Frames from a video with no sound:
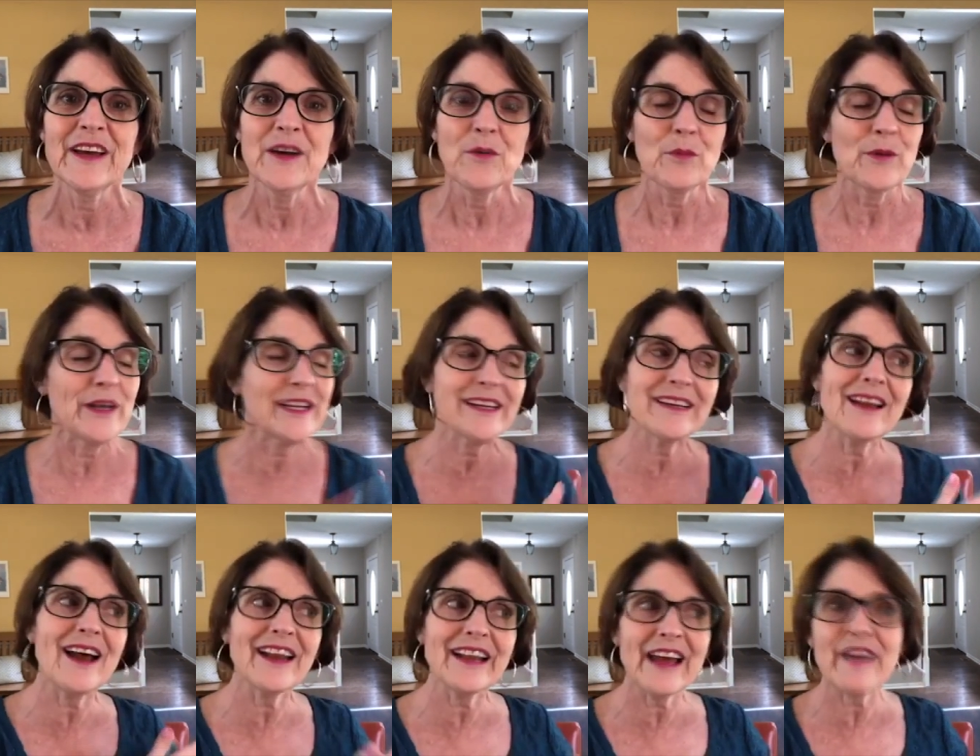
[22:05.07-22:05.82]
We did
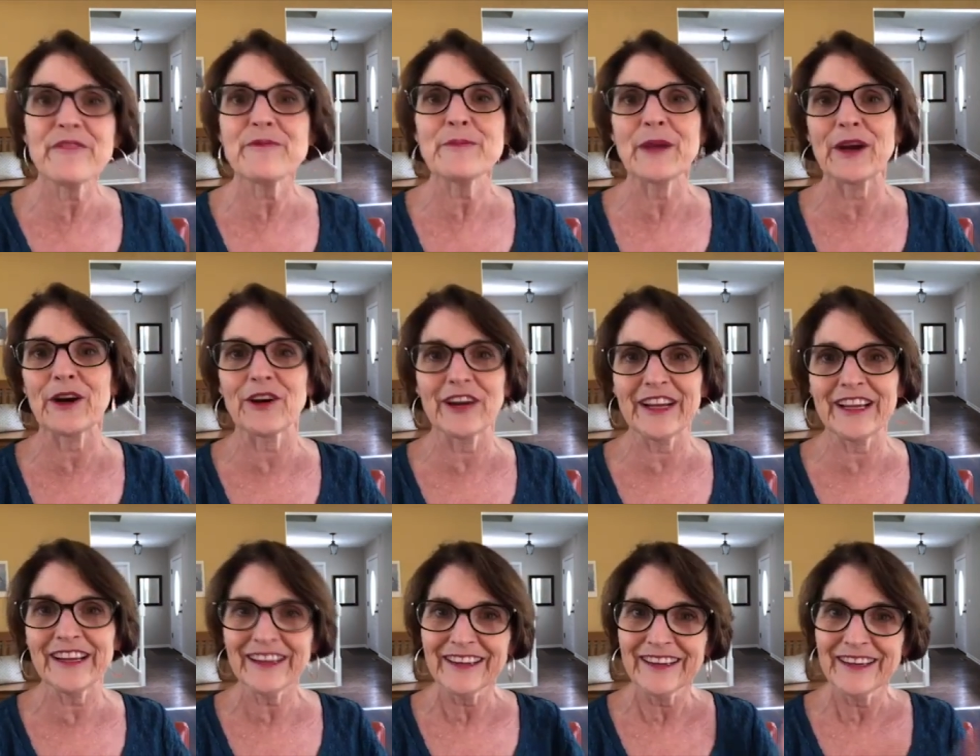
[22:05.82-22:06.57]
not have
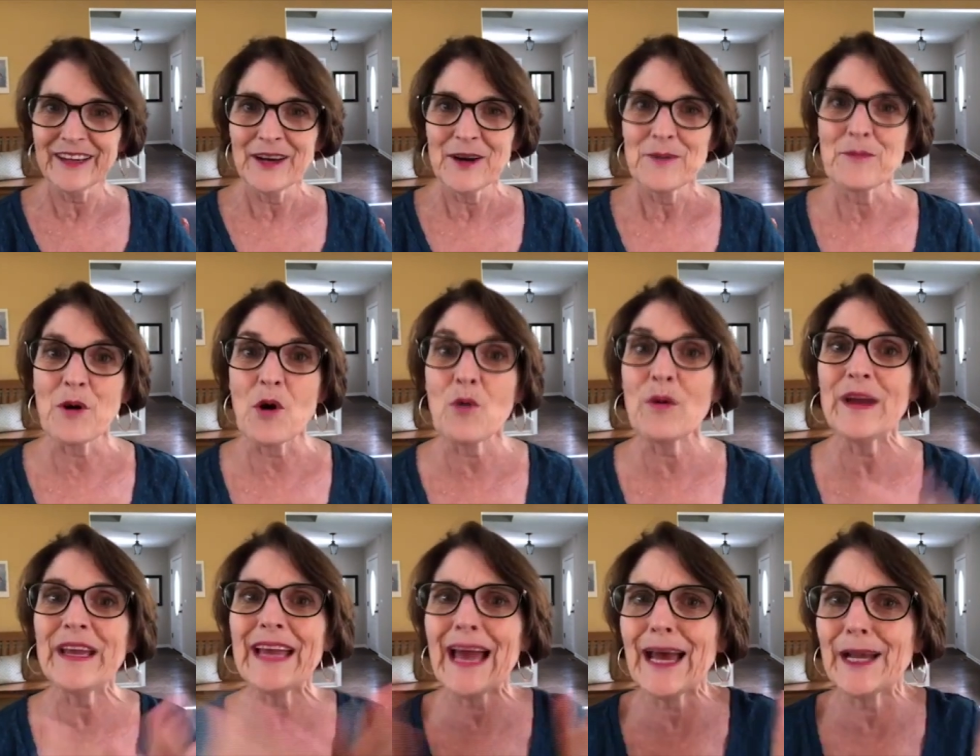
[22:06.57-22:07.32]
Mary, but
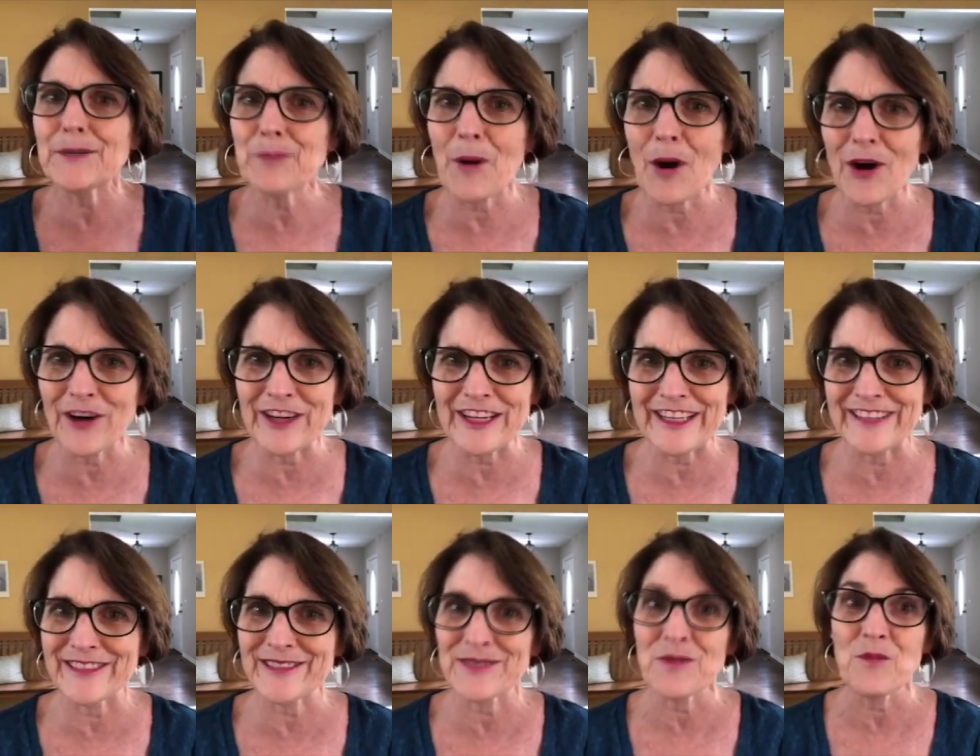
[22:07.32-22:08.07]
we had
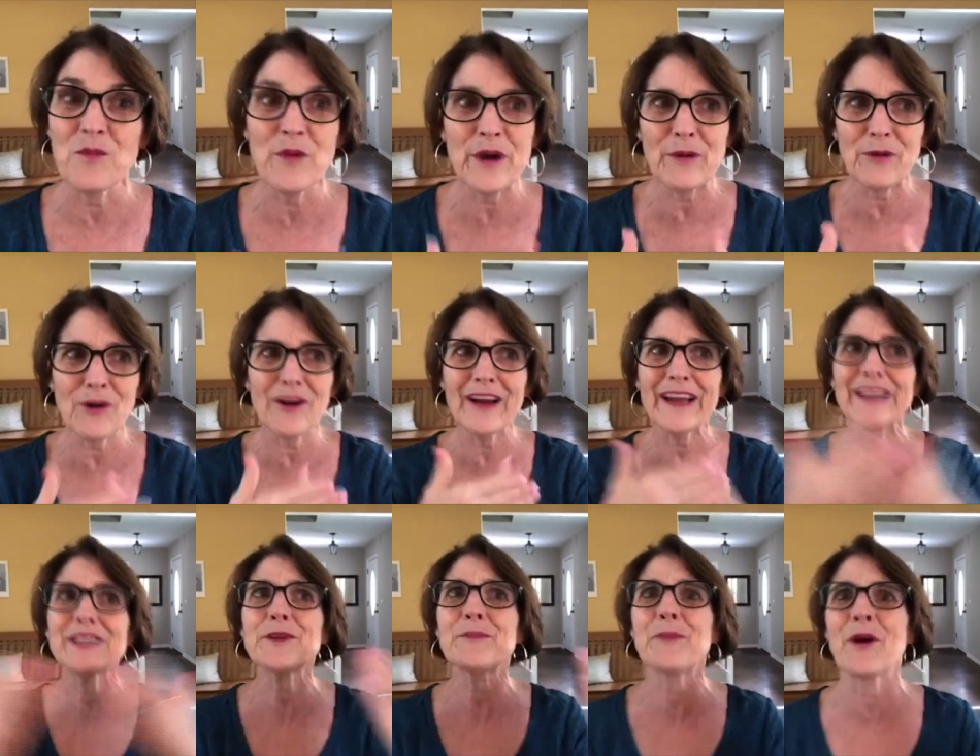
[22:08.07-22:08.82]
parties. We were
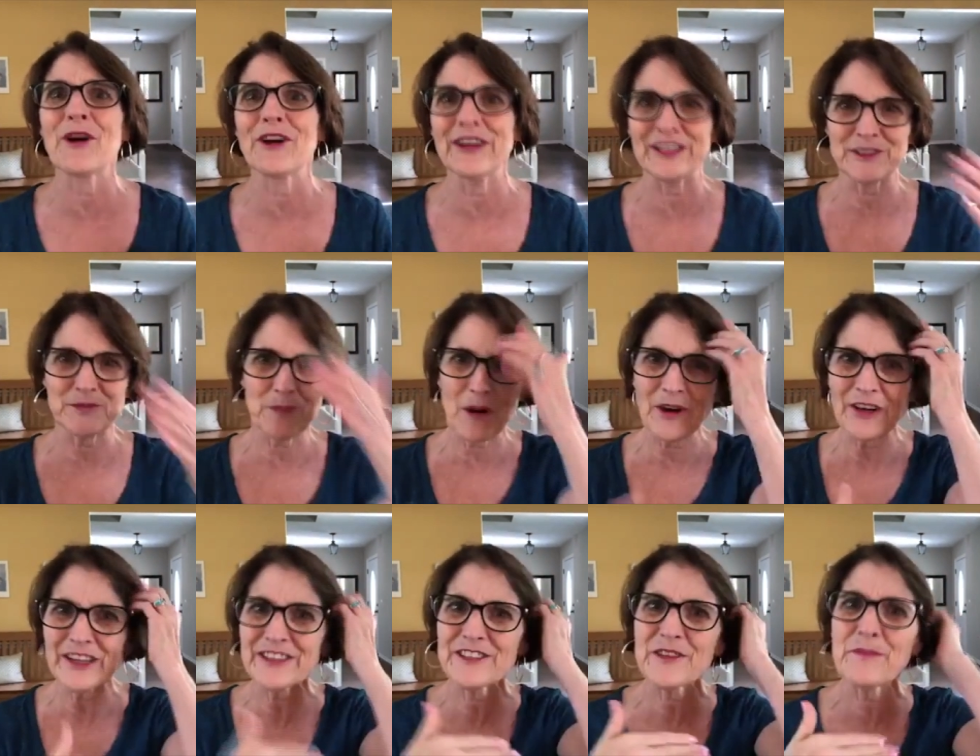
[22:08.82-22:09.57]
into parties.
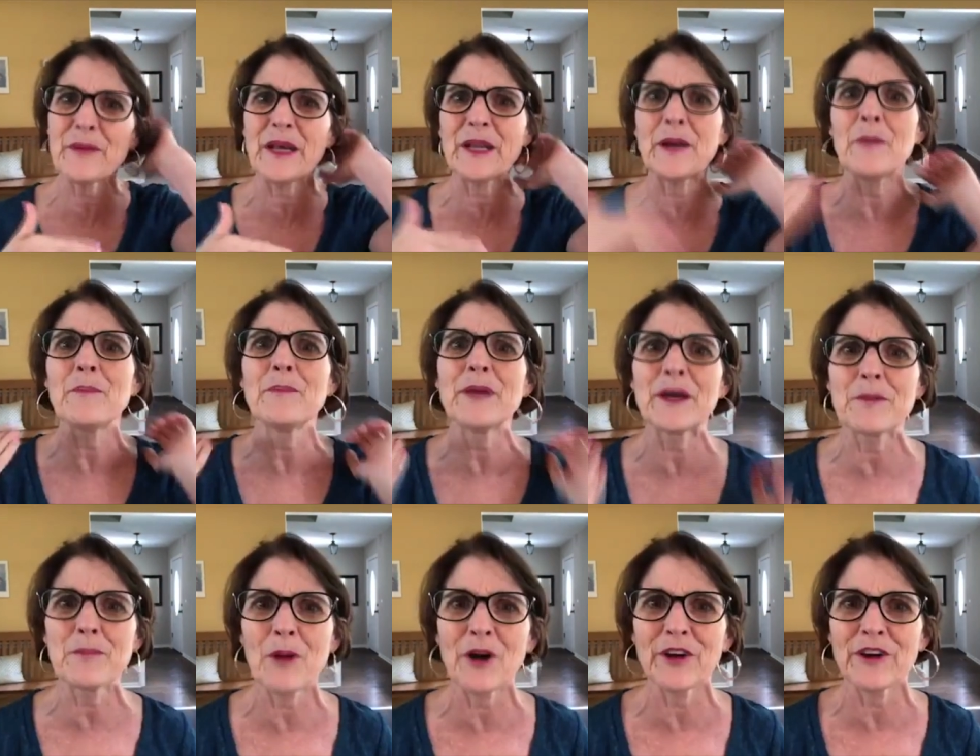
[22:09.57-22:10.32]
Parties have been a
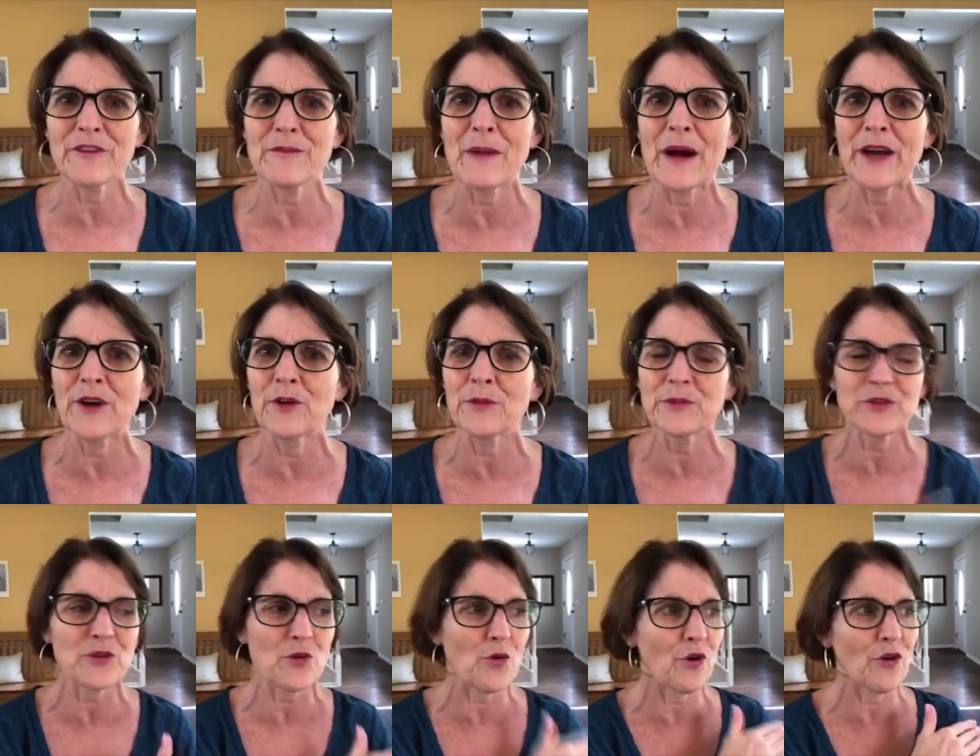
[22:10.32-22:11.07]
big part of my
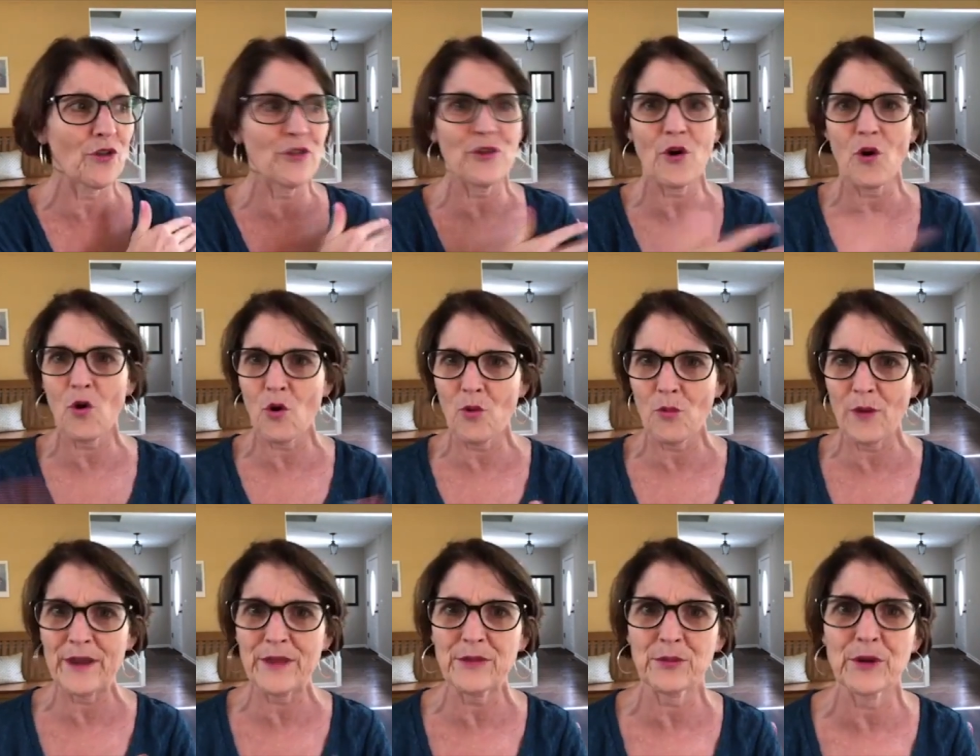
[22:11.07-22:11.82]
homeschool the whole
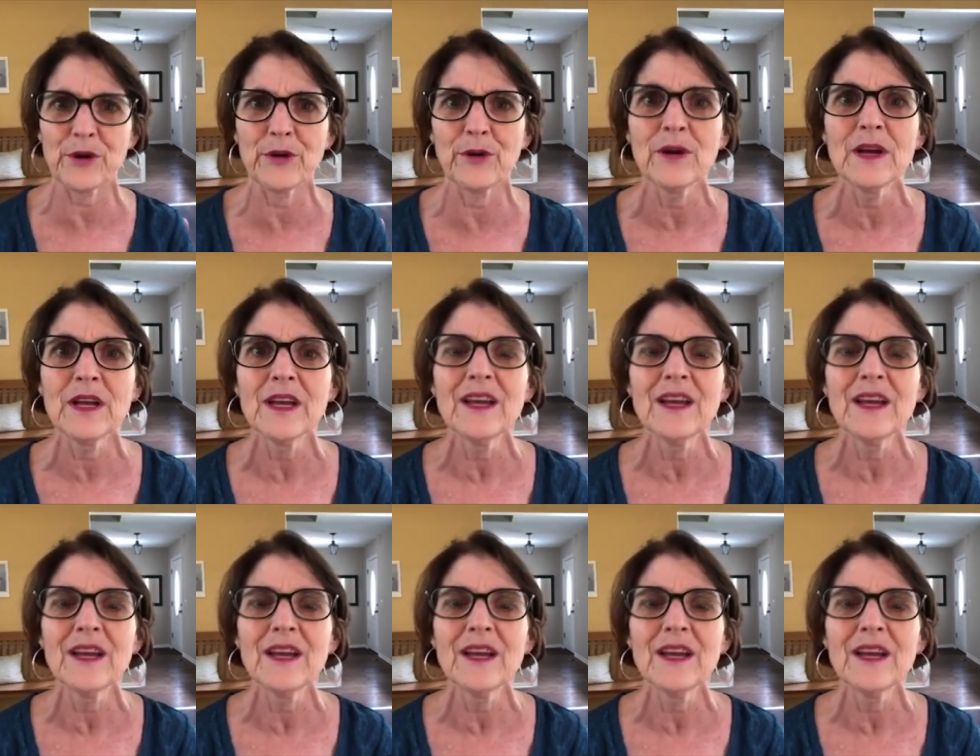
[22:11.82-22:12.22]
way through.